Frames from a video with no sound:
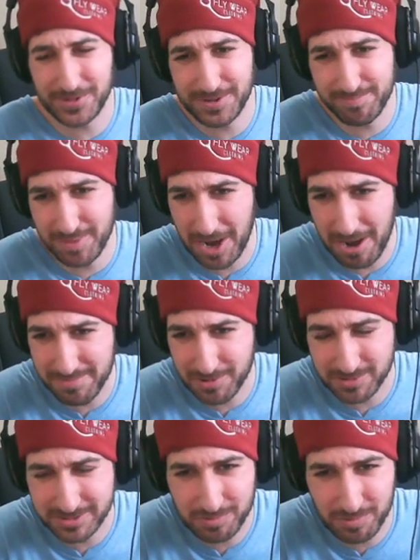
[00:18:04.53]
the bomb, and
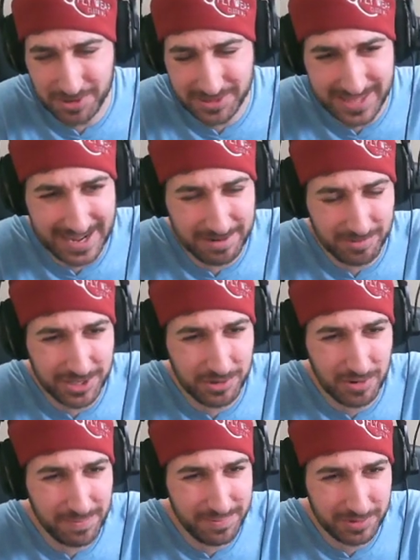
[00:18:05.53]
it wasn't worth what
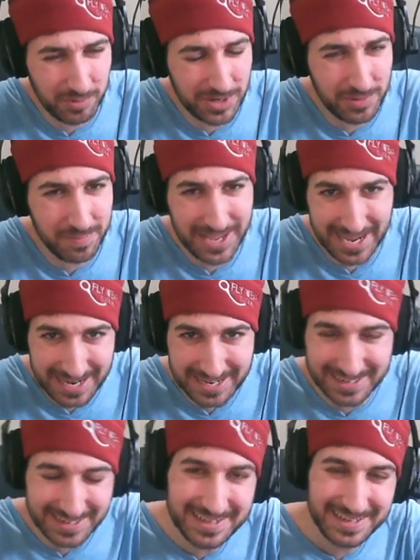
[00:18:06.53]
you were what you
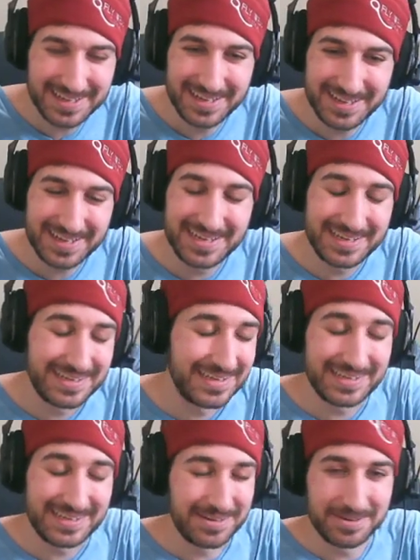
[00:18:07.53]
paid.
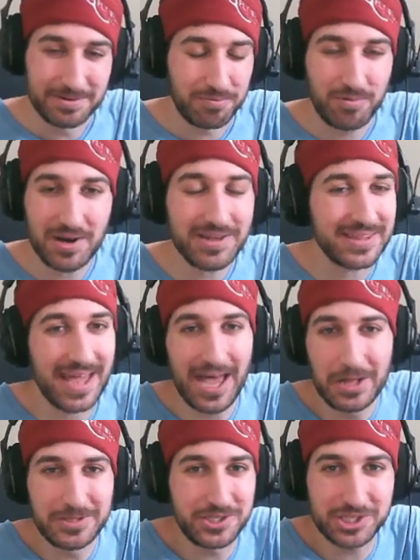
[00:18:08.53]
Where the
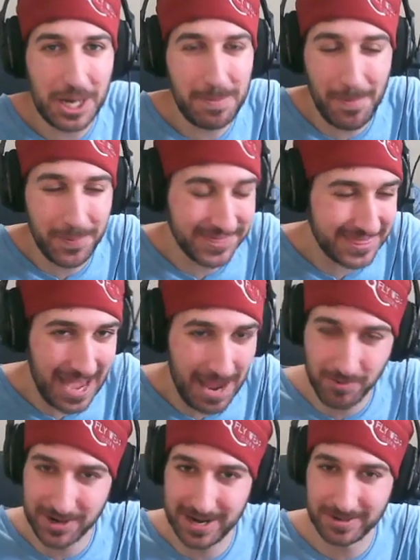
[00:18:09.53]
hell did you come up with
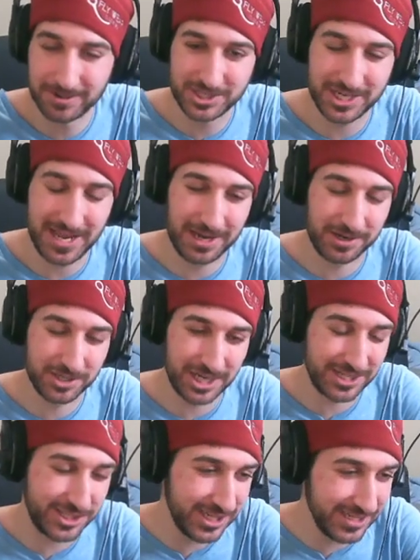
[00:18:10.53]
that one,
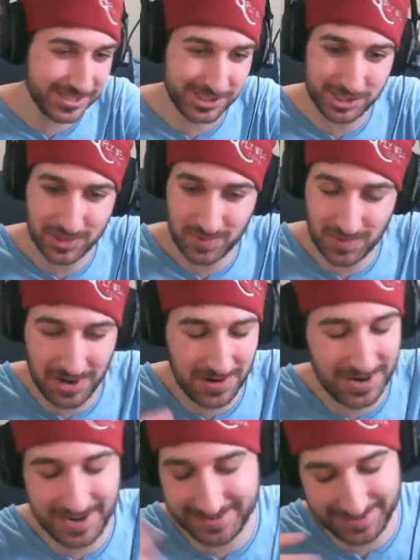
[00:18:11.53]
NLJ? Jesus Christ! All
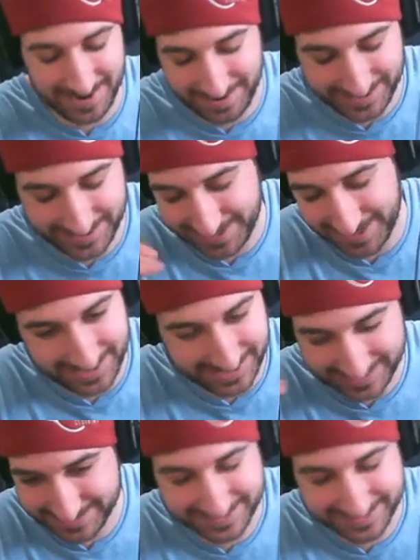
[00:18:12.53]
right, all right, all right.